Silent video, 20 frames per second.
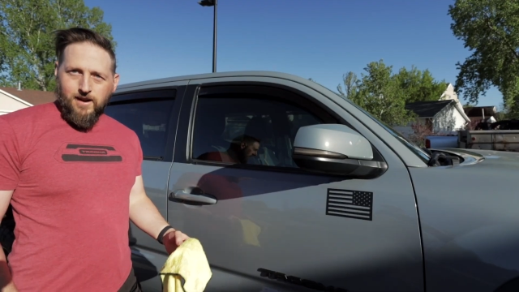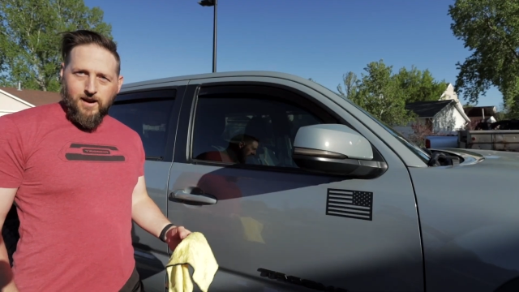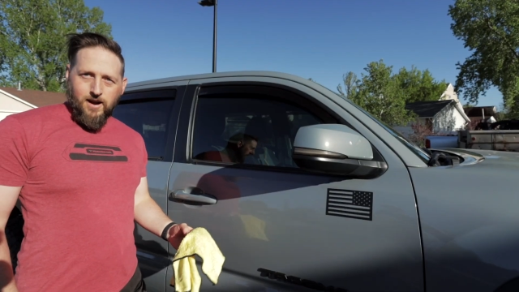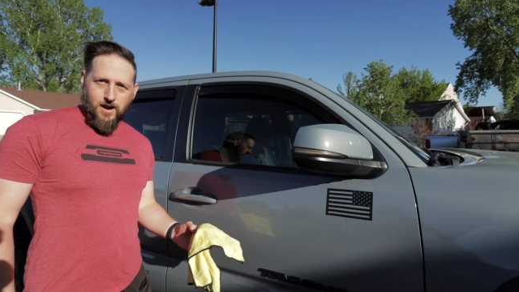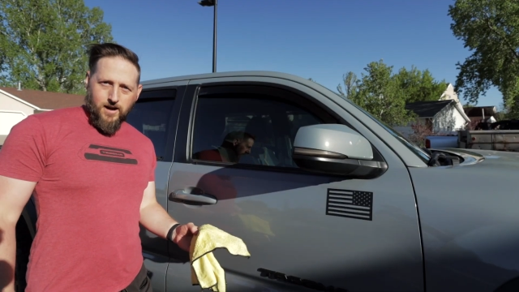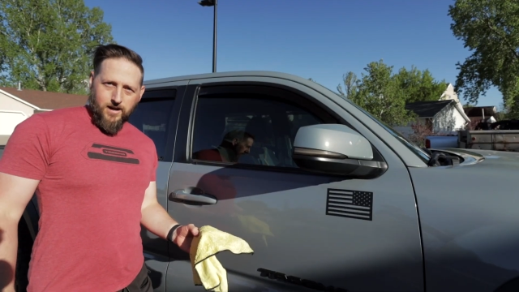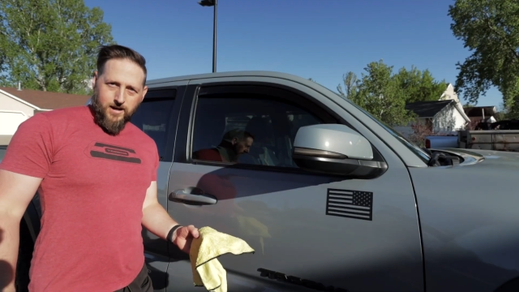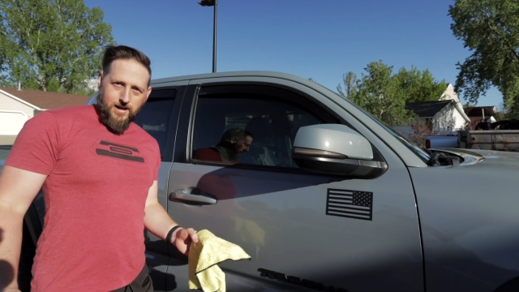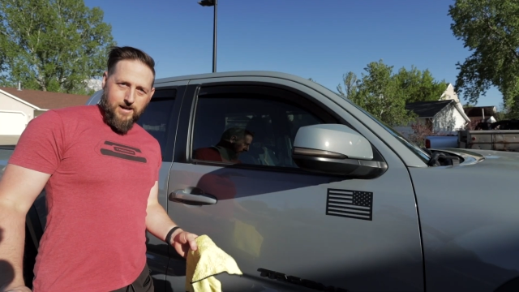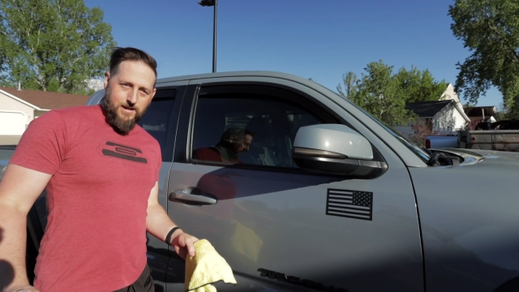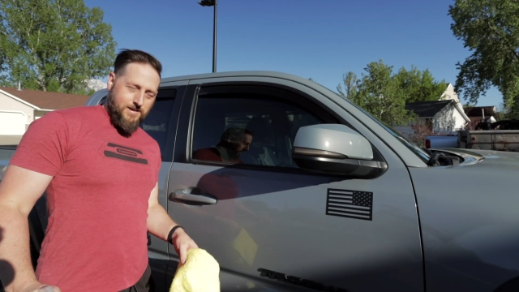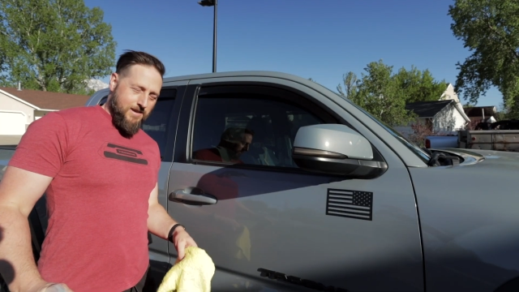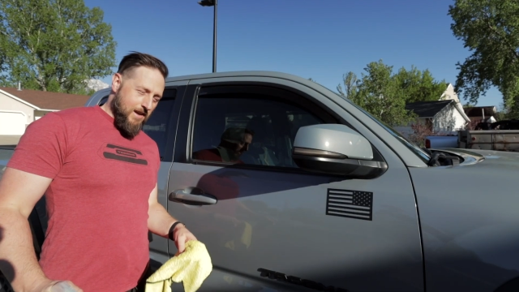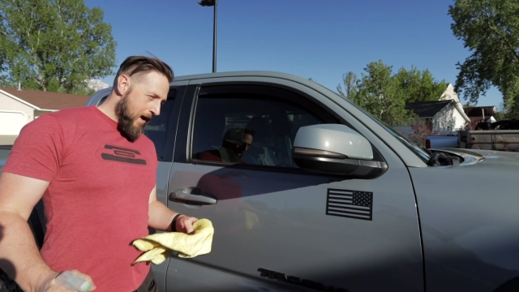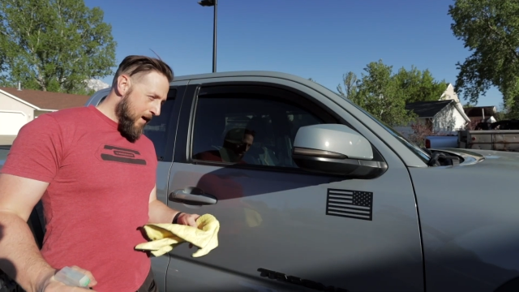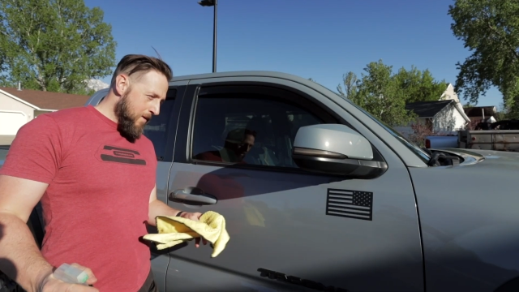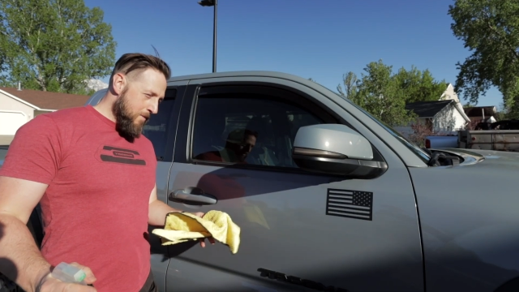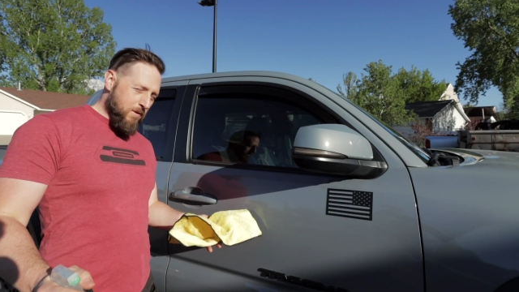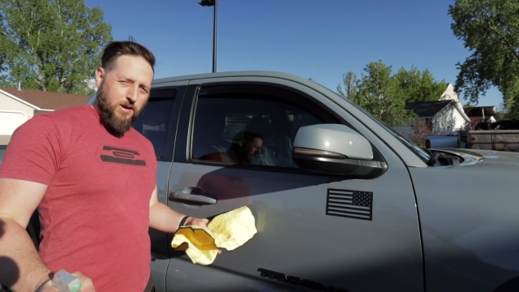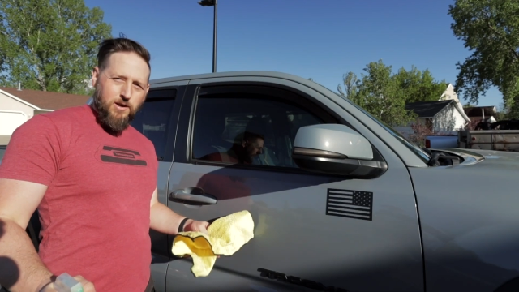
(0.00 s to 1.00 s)
Alright guys,
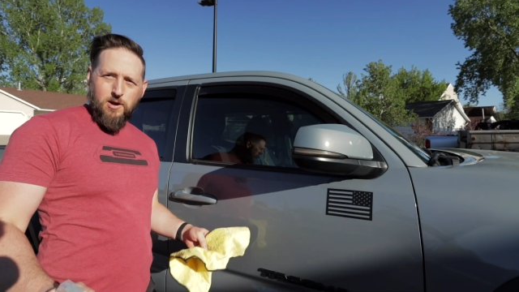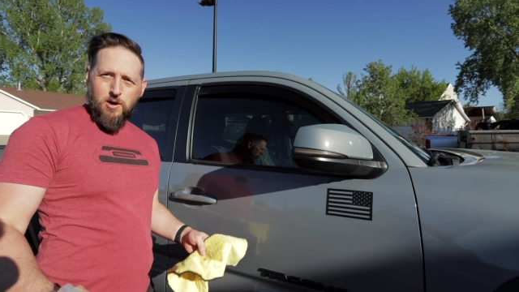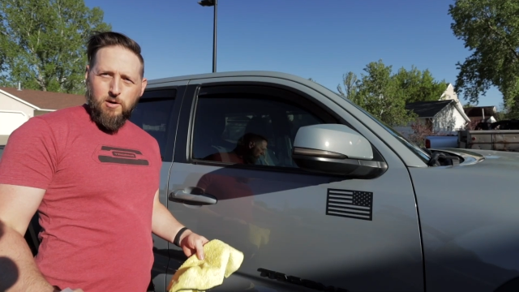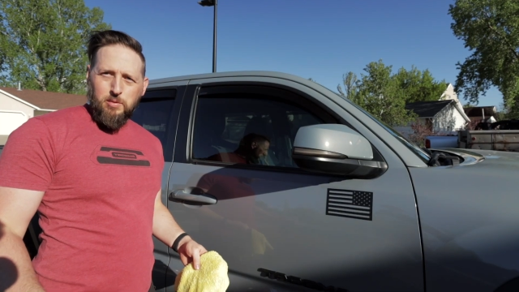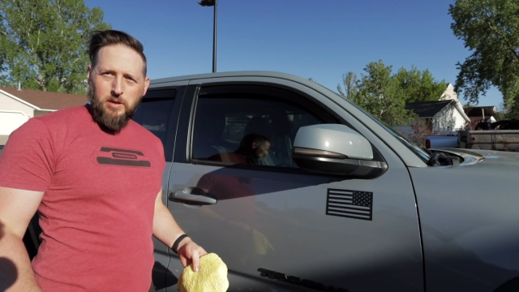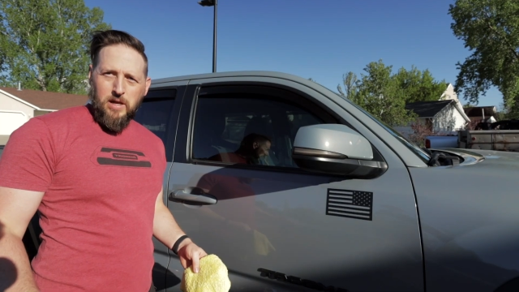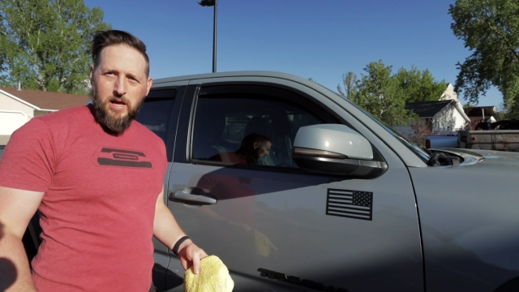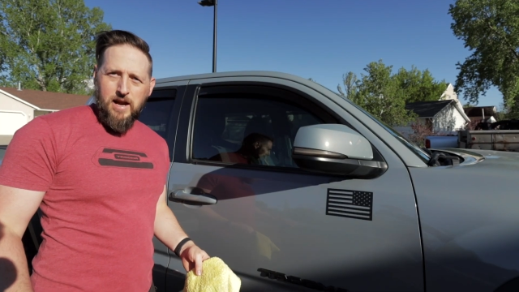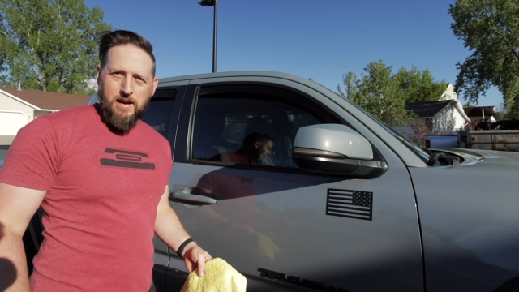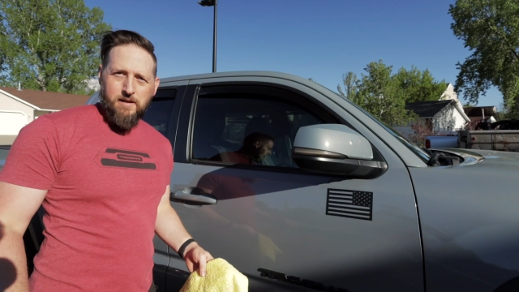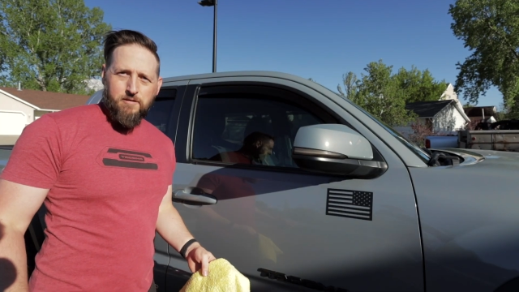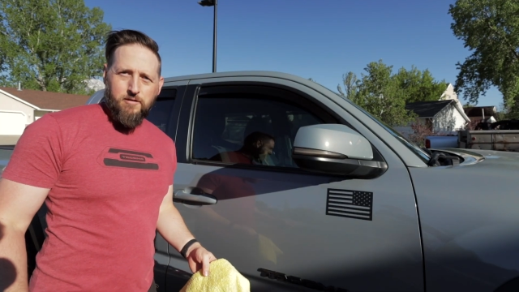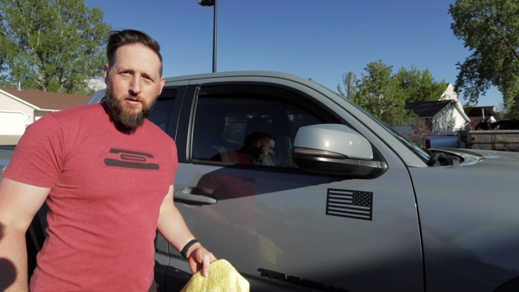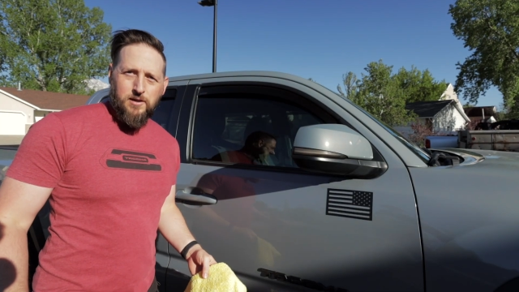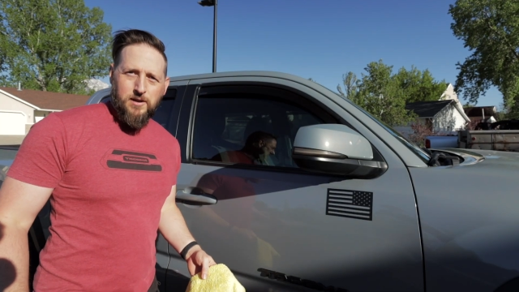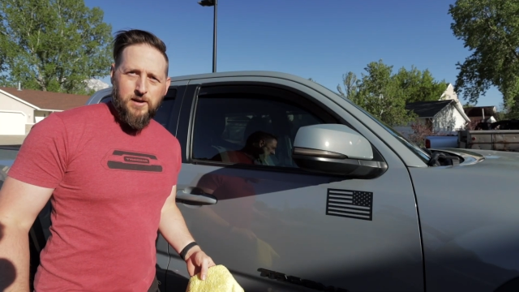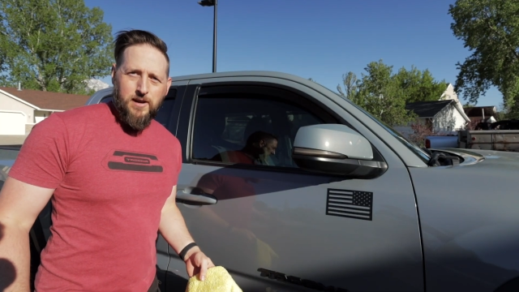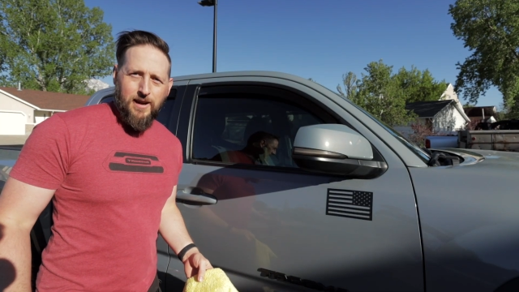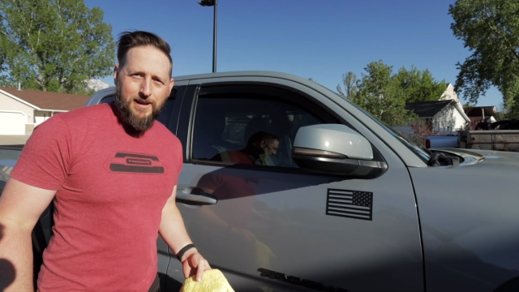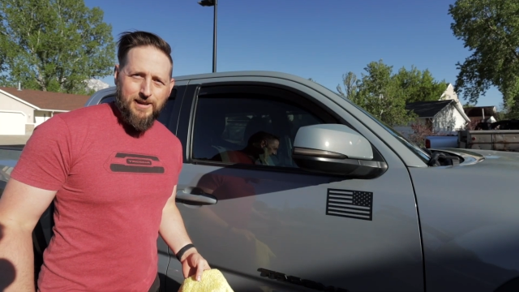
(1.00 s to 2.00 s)
I'm going to go blind for
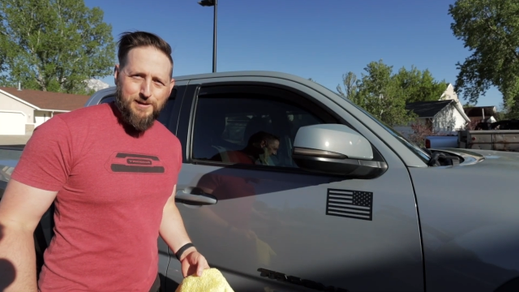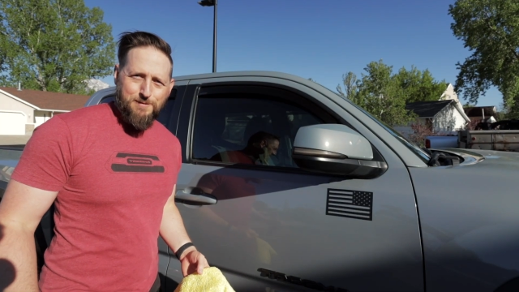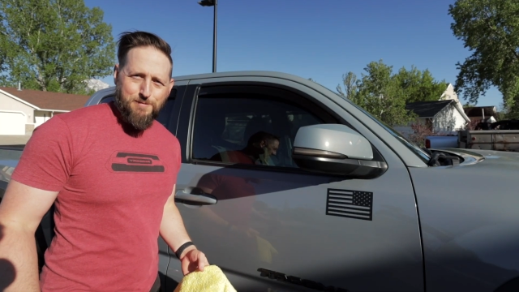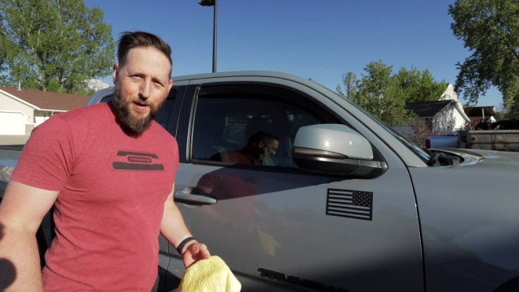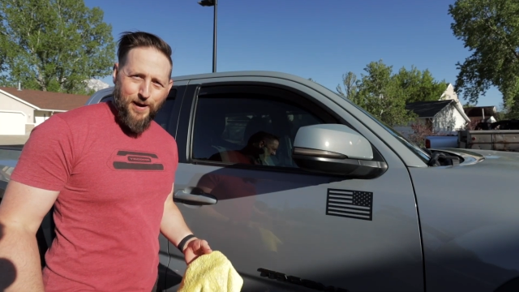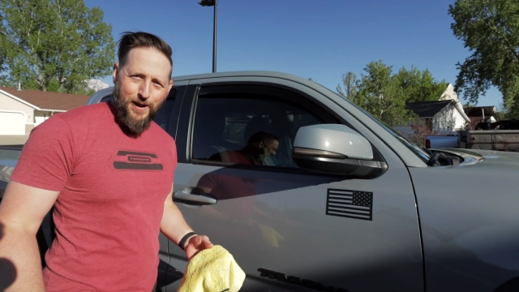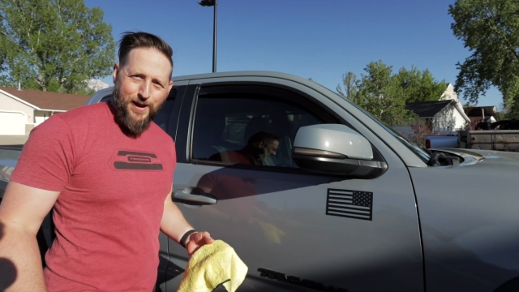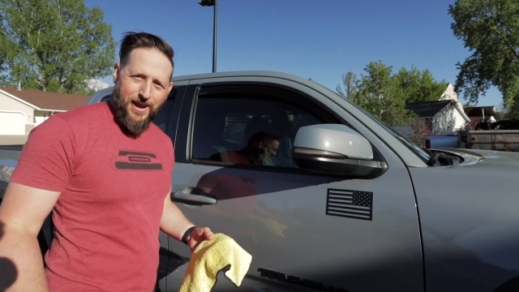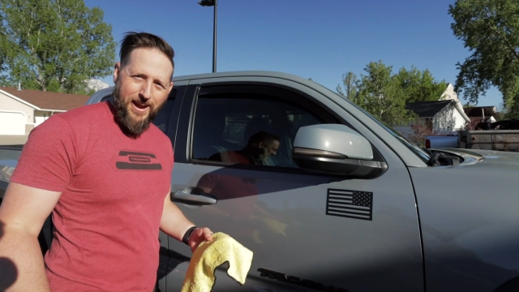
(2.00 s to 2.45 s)
you guys, but